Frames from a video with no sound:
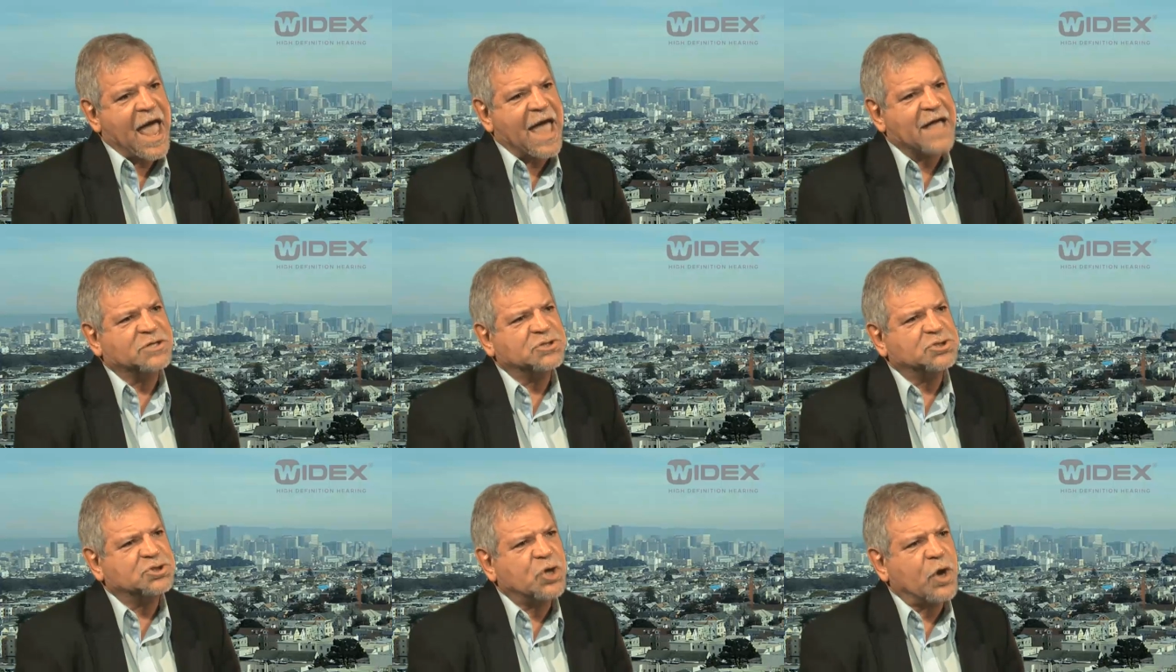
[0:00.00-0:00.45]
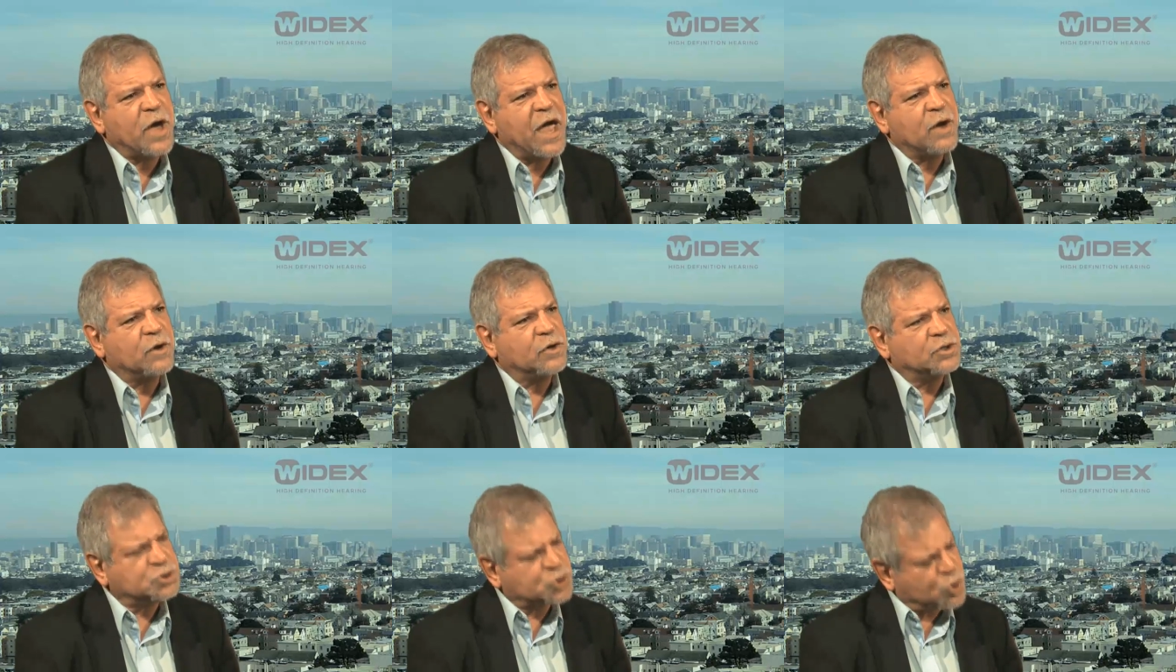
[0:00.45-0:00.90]
And so,
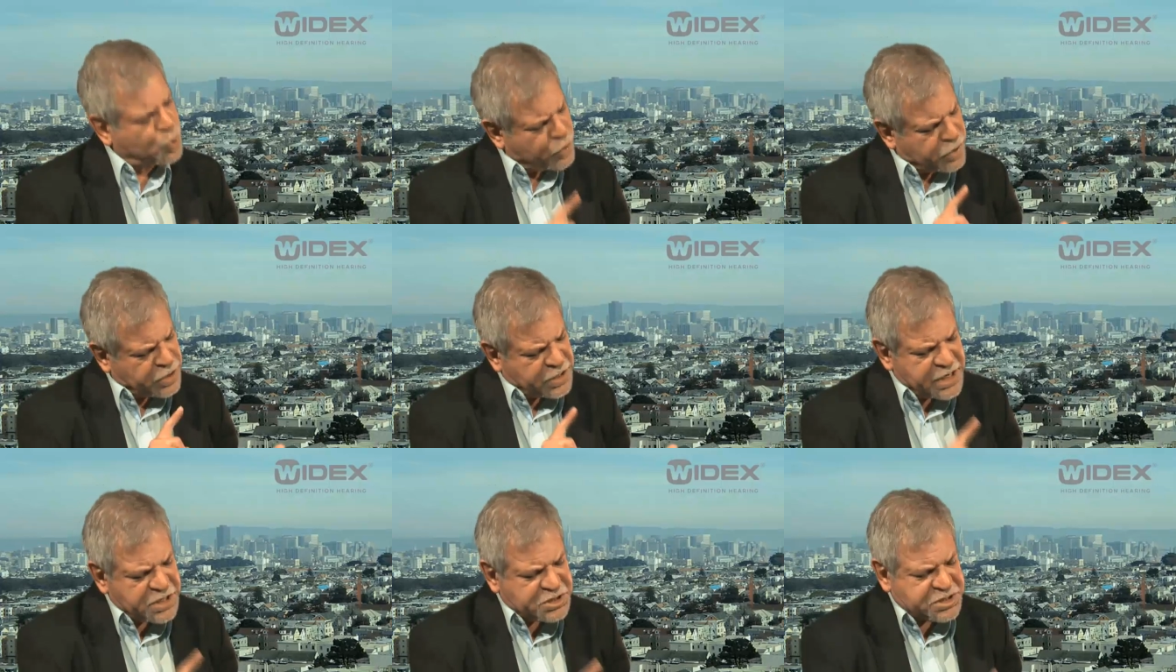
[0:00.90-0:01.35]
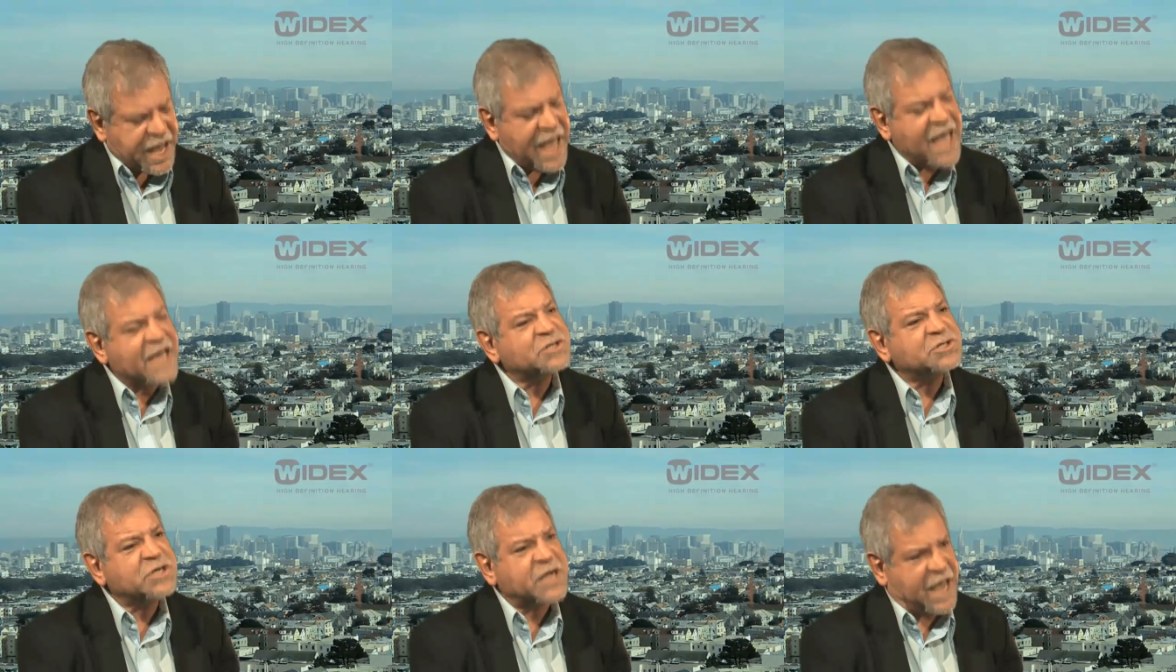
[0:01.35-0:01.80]
and so we need
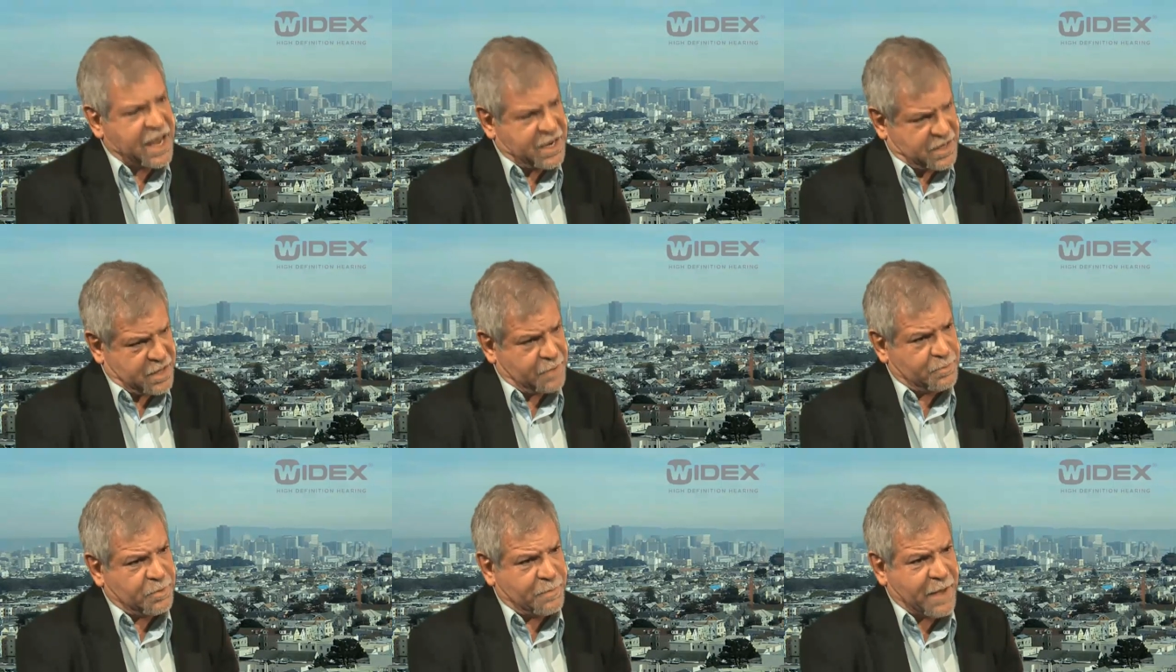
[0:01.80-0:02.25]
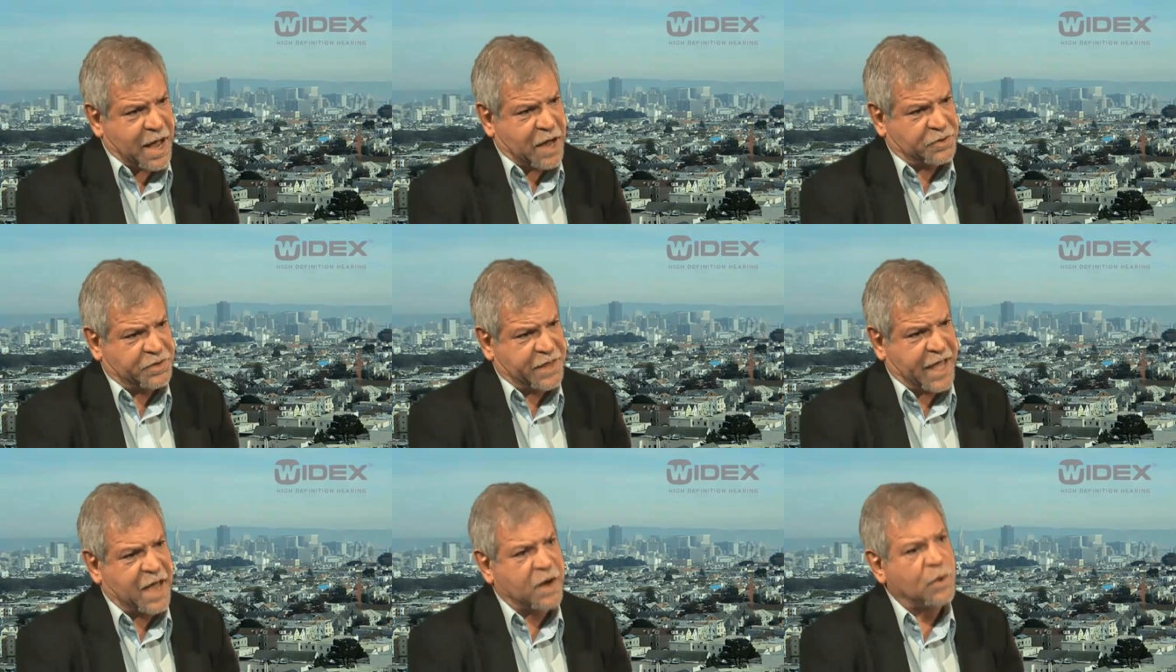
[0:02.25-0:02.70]
to educate them
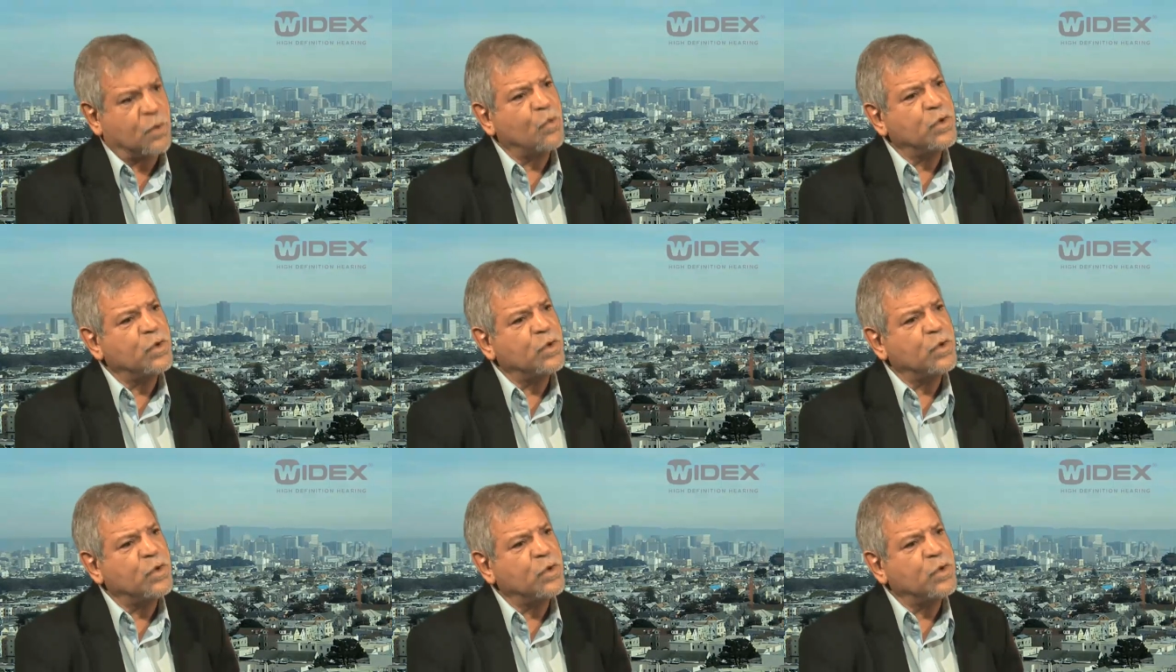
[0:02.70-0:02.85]
about that.